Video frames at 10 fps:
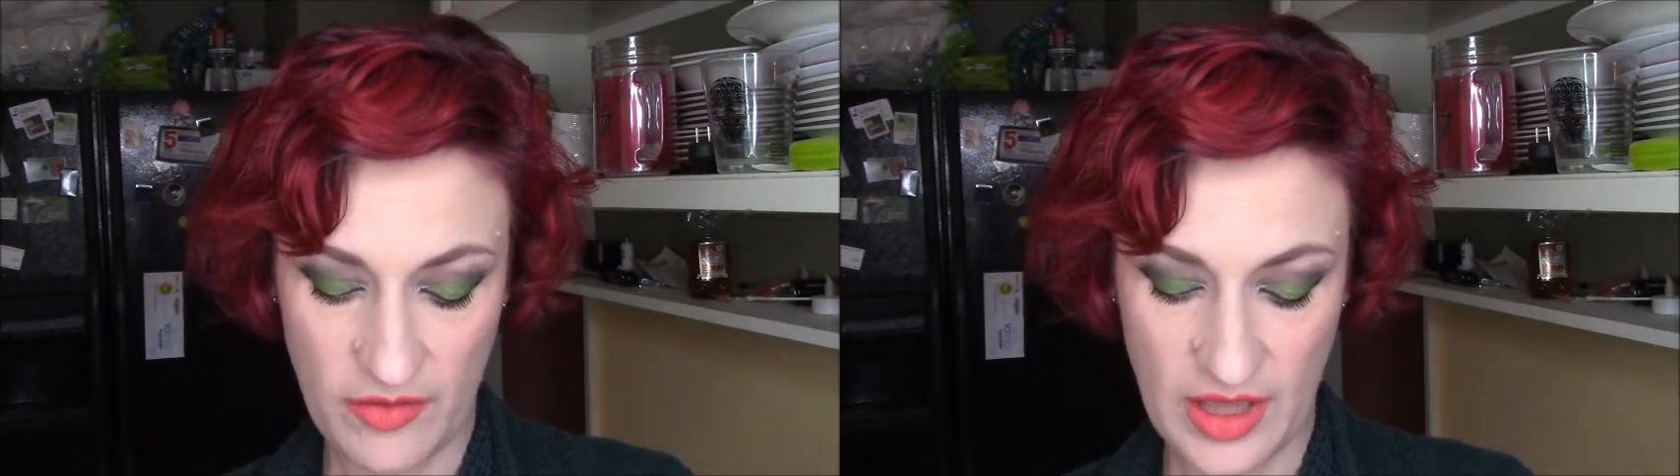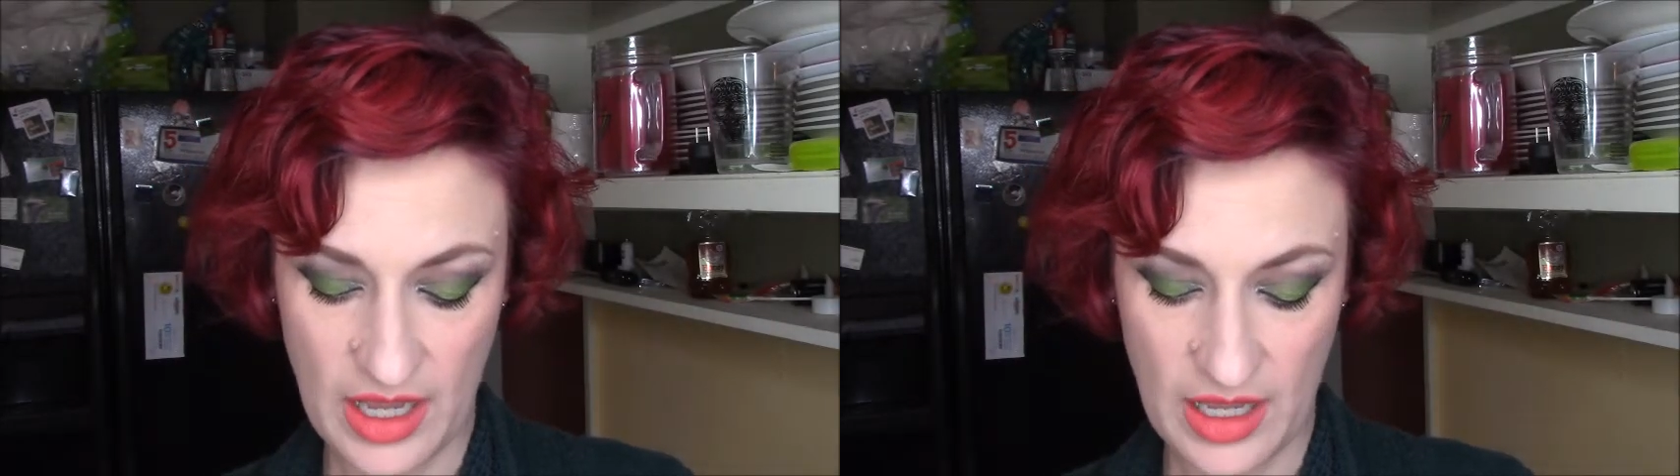
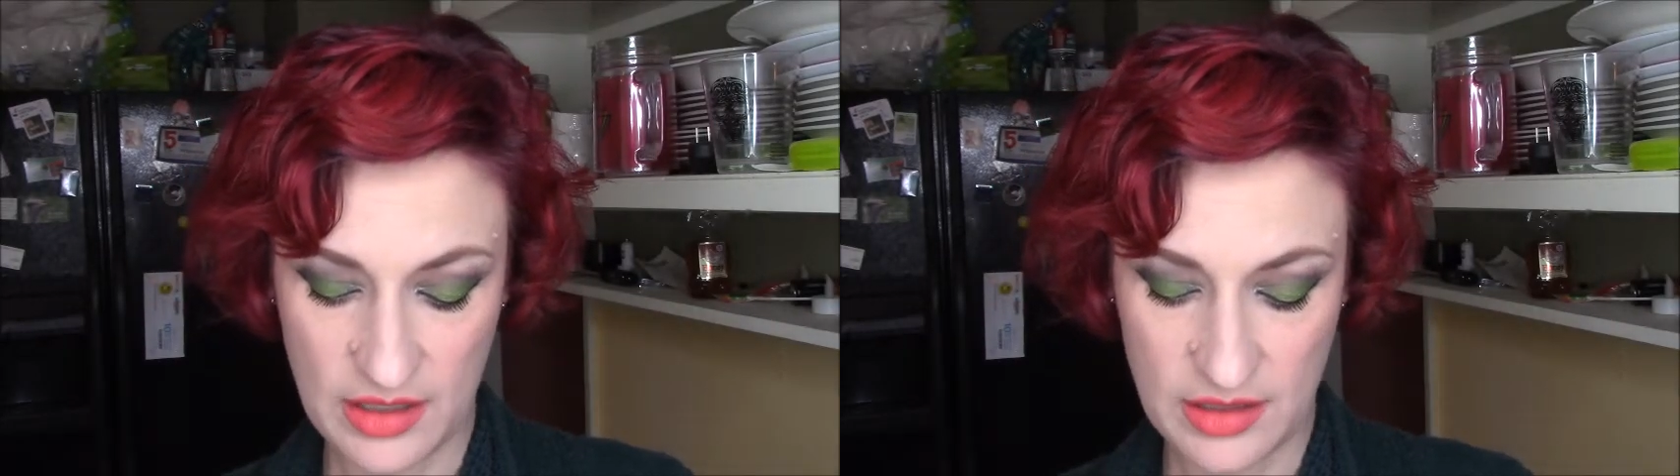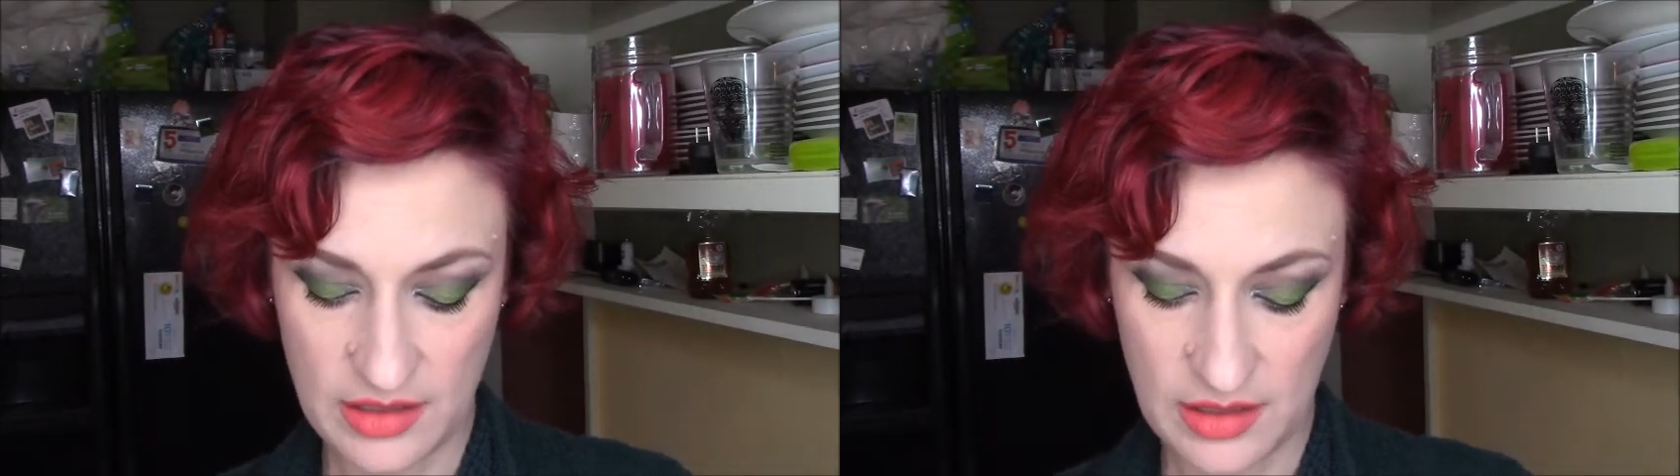
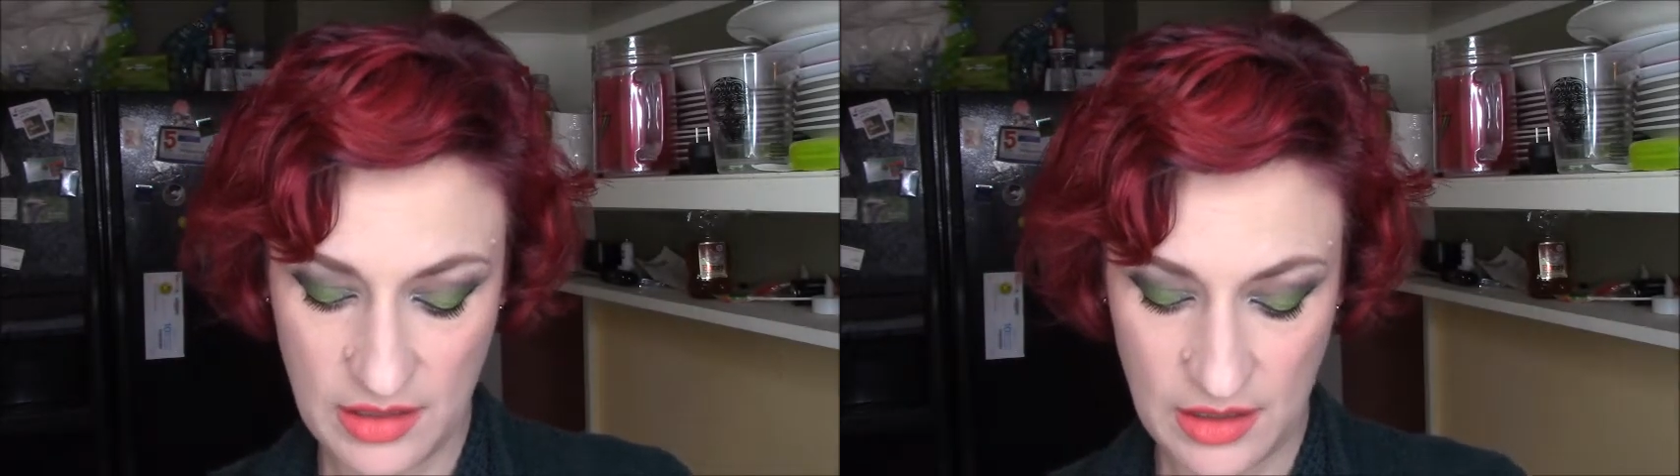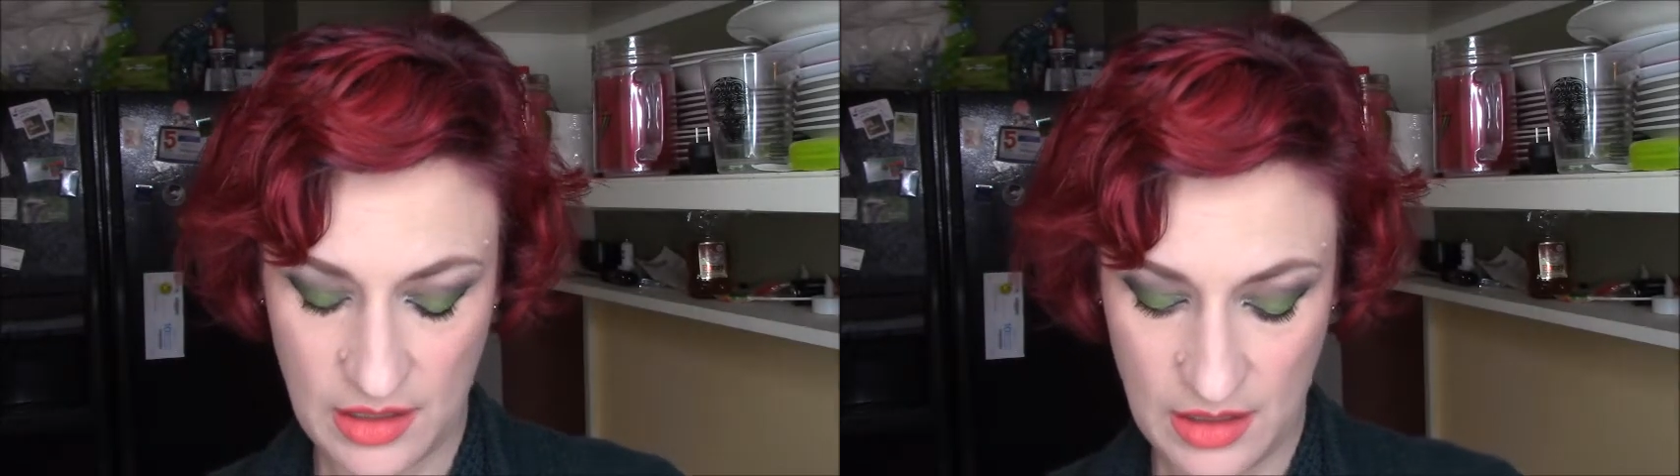that
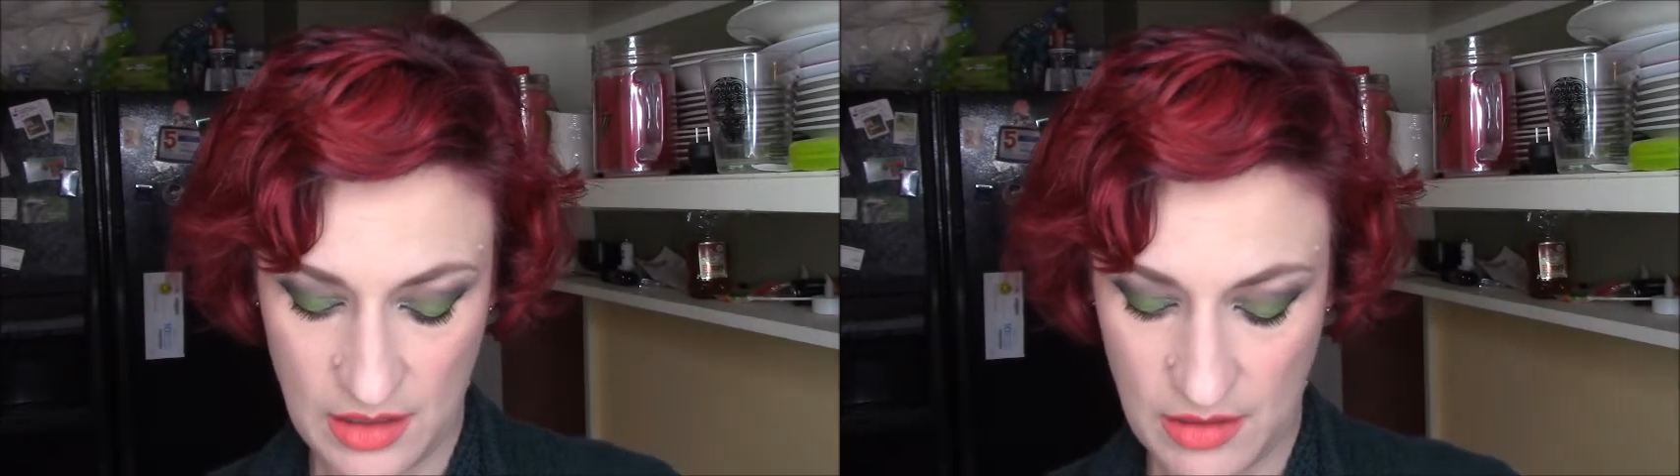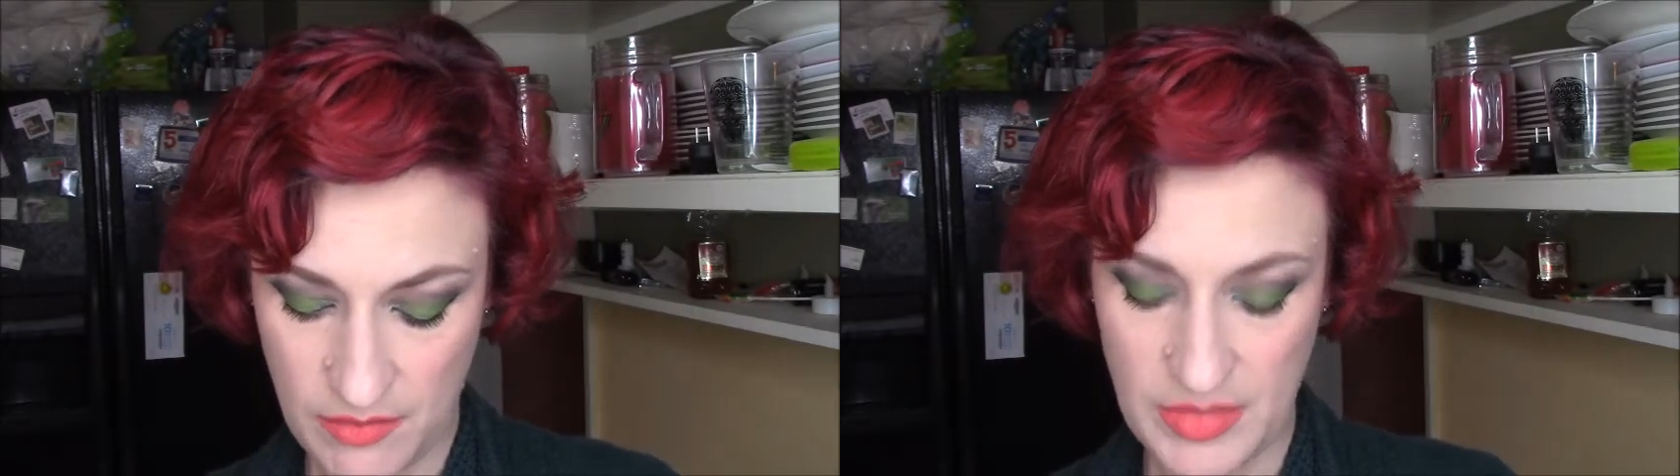
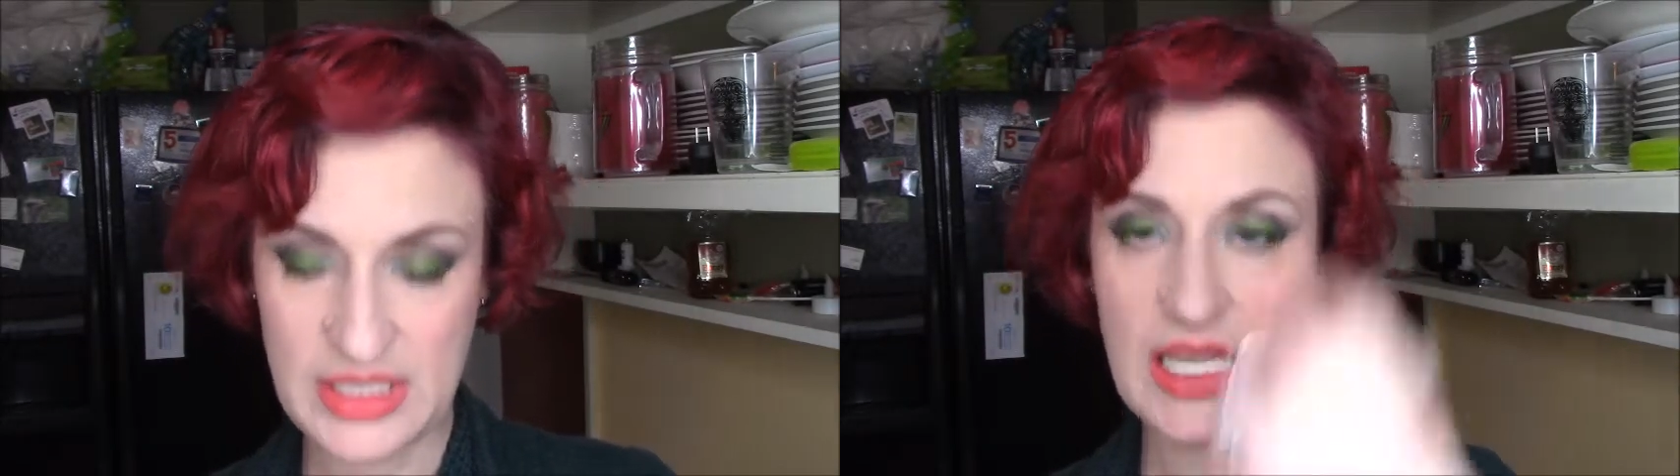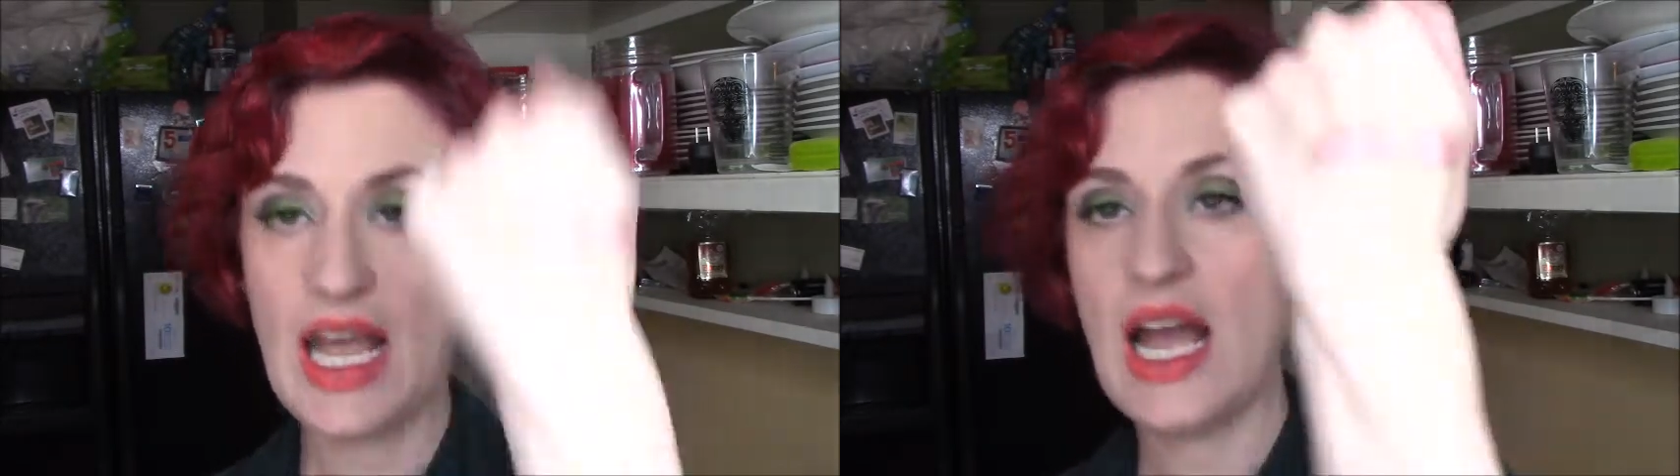
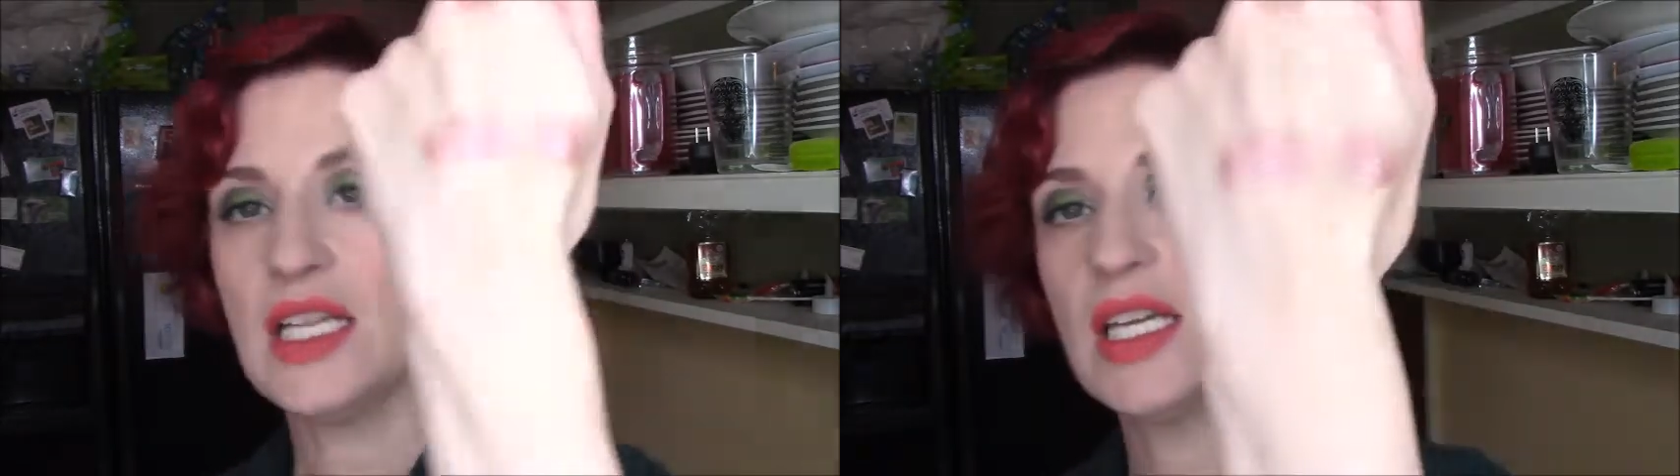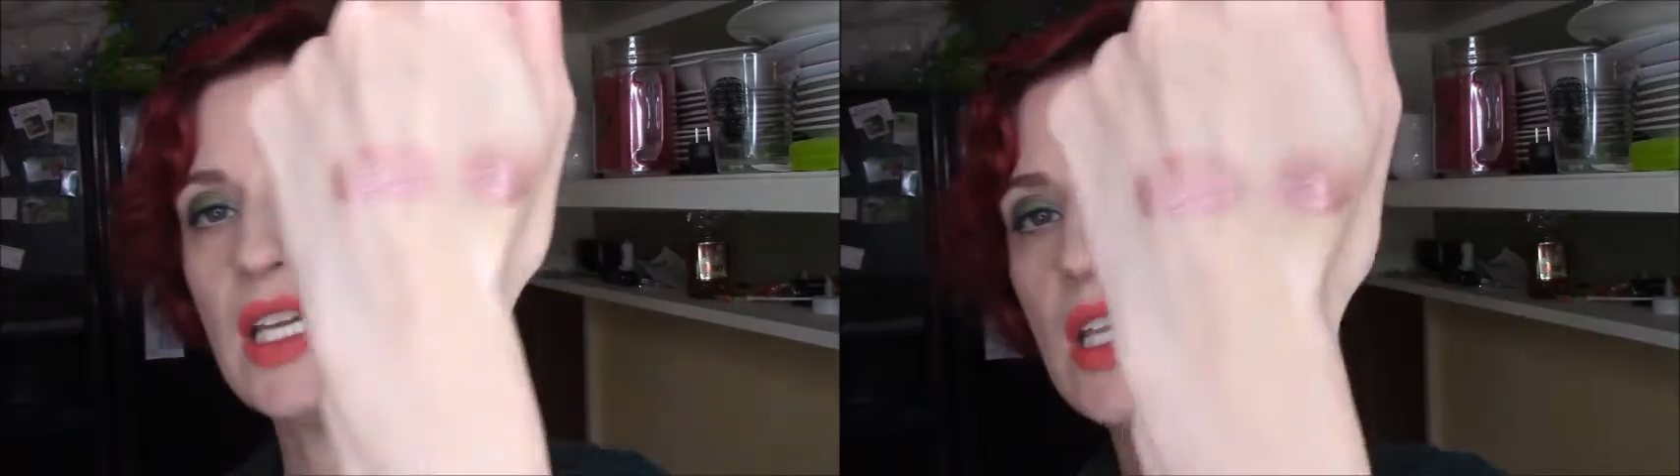
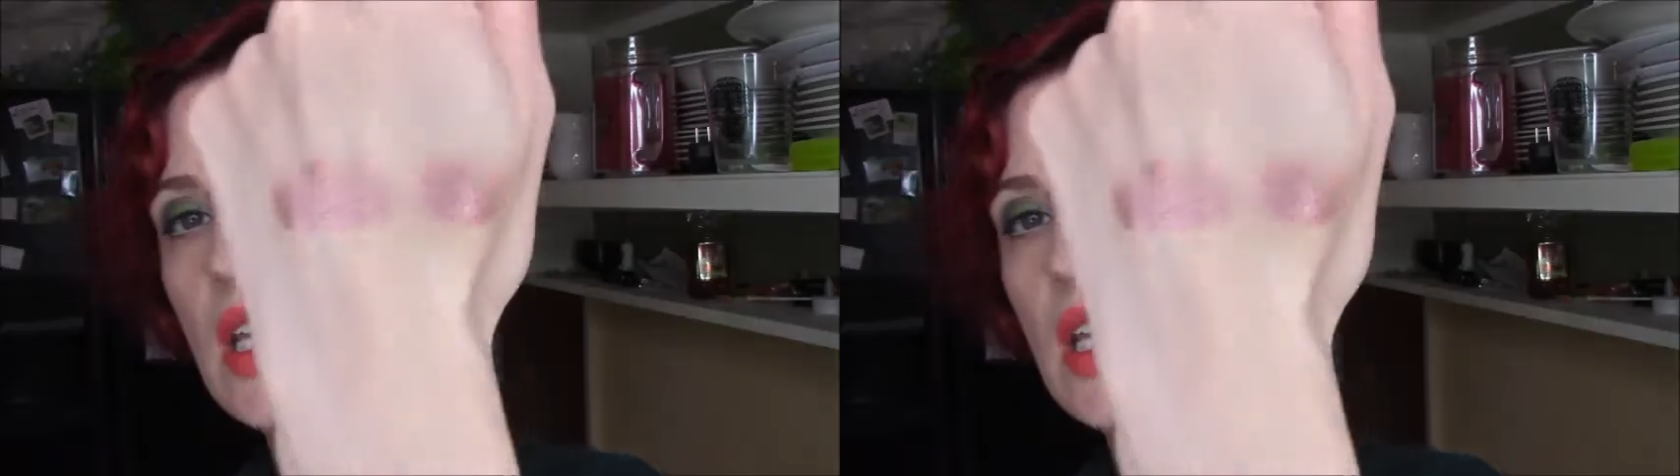metallic